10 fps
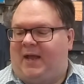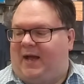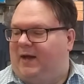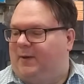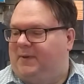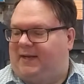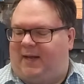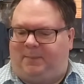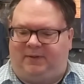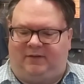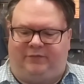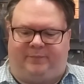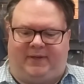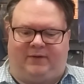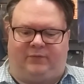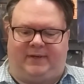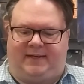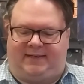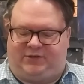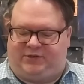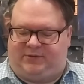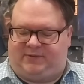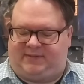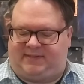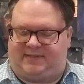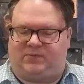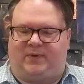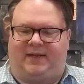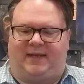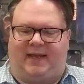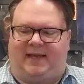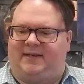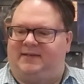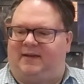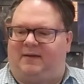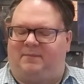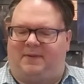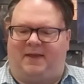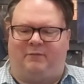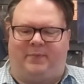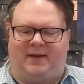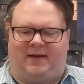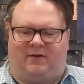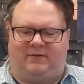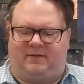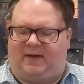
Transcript: Um, a couple of big reissues this week, and uh, they've been out.